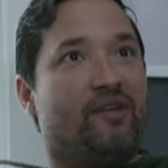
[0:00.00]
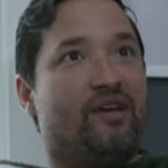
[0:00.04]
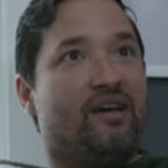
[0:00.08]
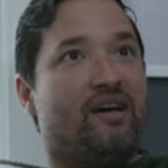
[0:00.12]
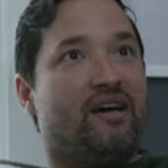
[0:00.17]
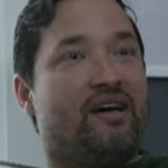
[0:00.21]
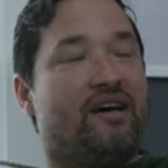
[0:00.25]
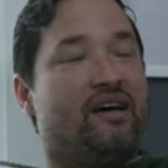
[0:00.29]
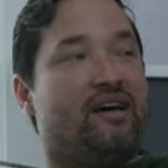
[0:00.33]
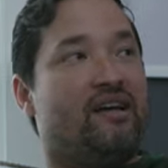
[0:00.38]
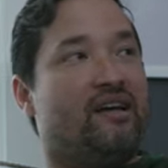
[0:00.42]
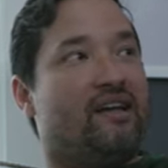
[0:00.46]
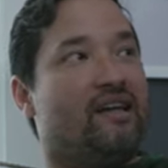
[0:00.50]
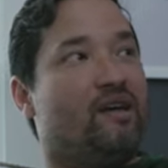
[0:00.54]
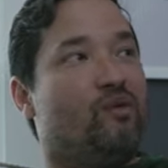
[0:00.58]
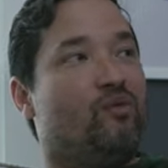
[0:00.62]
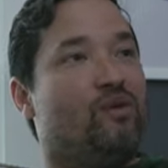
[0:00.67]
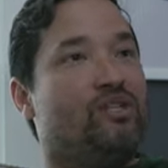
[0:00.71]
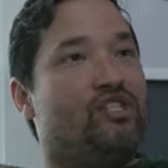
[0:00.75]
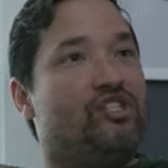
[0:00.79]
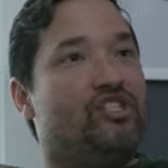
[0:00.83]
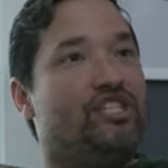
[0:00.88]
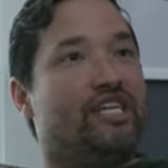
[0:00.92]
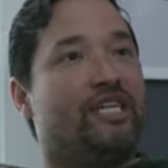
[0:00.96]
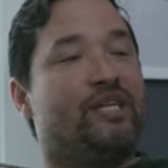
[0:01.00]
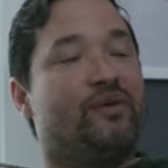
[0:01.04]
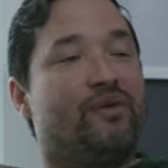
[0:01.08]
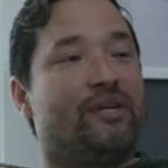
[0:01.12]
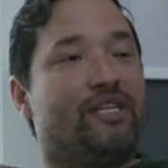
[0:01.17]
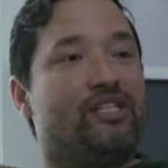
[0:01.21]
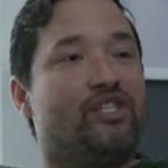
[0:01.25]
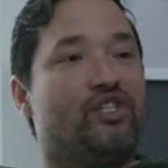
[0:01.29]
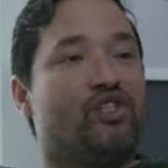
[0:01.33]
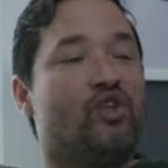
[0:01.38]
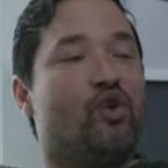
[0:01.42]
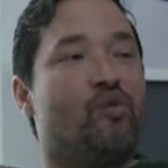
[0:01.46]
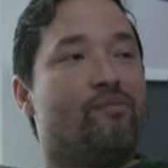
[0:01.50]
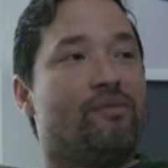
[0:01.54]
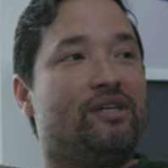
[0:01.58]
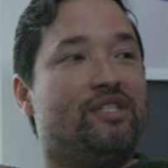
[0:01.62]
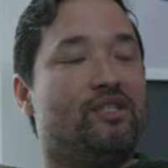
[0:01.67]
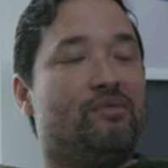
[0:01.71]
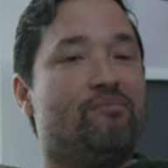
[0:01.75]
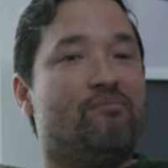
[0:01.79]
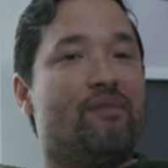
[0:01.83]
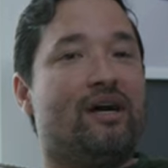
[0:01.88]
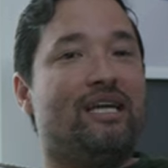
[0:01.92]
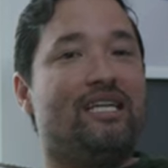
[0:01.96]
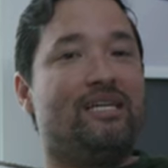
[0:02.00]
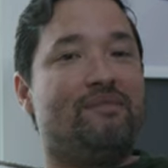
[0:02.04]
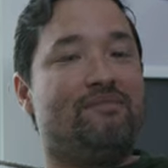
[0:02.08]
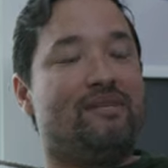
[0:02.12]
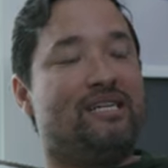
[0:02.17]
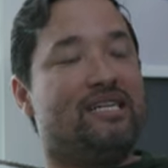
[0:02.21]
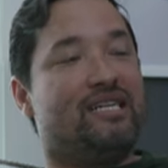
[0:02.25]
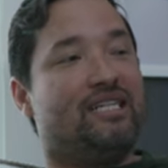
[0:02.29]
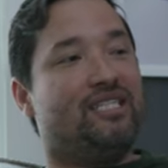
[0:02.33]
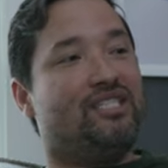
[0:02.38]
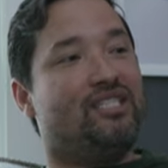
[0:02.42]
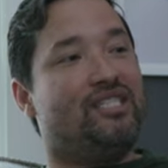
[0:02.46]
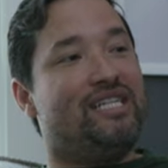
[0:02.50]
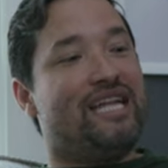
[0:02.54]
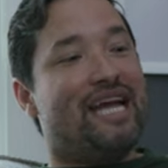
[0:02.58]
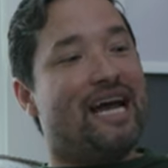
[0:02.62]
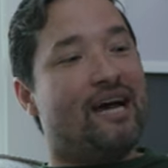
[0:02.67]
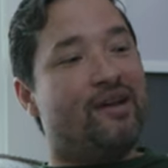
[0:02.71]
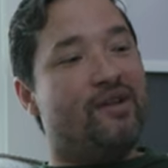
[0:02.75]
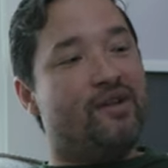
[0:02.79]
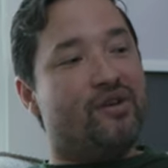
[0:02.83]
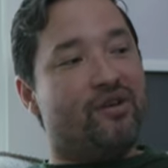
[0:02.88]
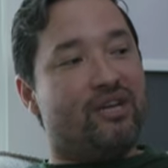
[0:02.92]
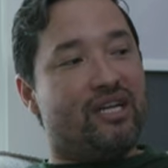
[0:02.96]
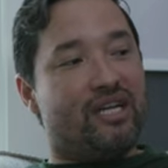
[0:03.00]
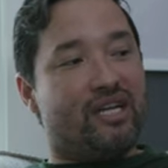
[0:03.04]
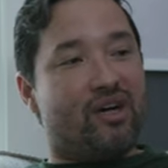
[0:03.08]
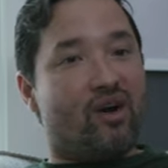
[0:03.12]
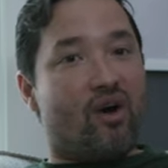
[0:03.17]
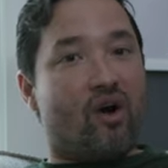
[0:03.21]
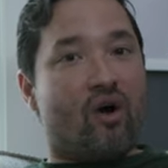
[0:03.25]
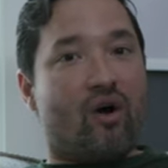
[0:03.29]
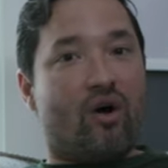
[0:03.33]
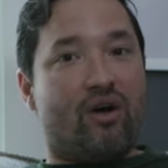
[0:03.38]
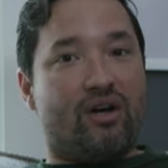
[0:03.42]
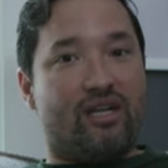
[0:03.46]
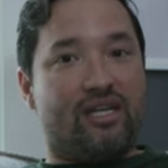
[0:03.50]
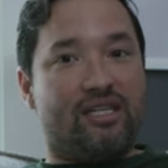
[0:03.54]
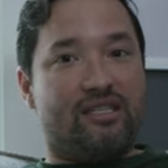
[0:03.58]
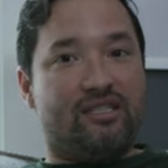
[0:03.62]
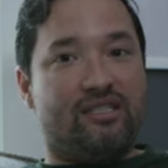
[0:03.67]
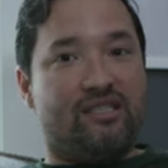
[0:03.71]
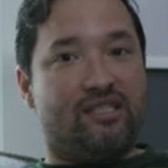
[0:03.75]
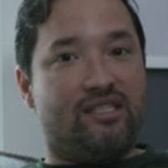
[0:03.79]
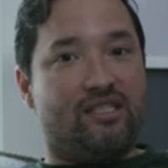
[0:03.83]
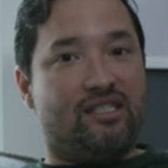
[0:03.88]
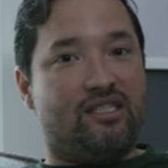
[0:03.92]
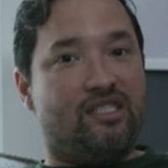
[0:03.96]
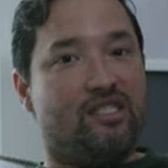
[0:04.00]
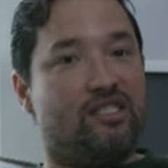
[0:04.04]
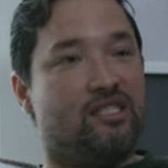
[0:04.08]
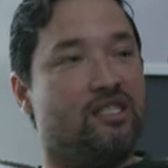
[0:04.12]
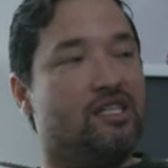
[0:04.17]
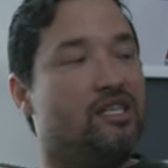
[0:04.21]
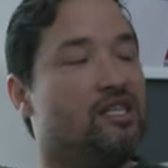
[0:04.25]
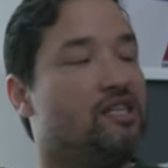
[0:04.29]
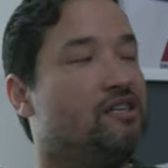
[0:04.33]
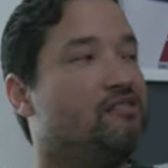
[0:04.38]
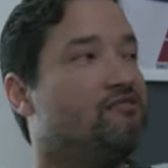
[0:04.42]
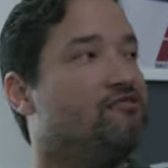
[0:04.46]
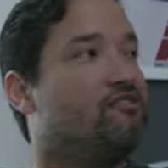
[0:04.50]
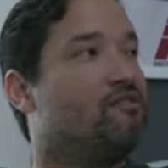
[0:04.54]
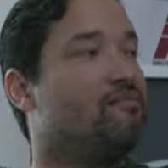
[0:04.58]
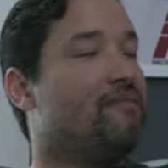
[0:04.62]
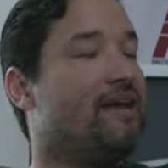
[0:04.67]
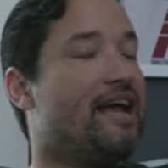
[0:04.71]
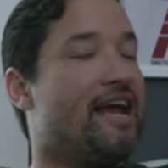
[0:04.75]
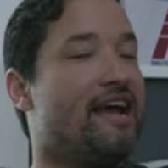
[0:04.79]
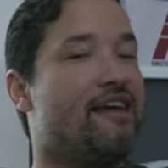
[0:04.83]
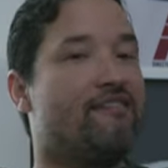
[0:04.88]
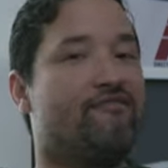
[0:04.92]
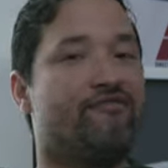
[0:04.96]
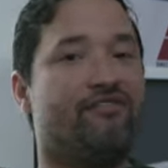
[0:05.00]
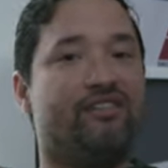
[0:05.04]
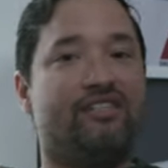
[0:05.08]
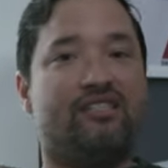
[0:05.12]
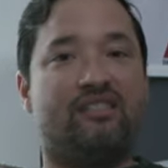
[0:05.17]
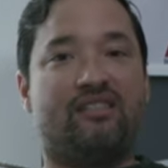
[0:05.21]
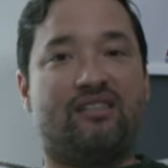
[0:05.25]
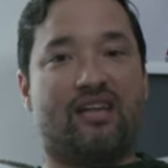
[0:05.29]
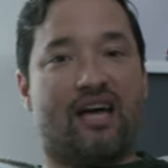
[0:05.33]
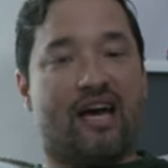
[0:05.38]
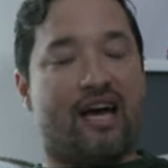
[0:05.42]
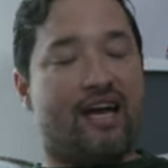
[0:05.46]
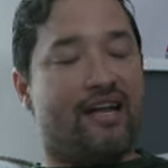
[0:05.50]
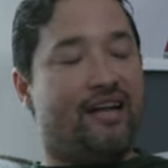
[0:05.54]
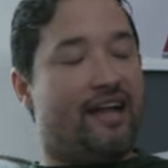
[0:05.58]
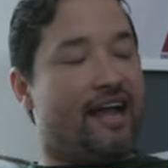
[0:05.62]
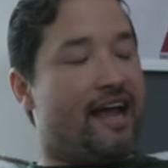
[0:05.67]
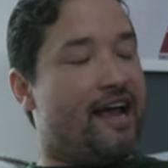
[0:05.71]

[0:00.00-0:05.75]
it would generate so much money, because now you're getting audiences from every side,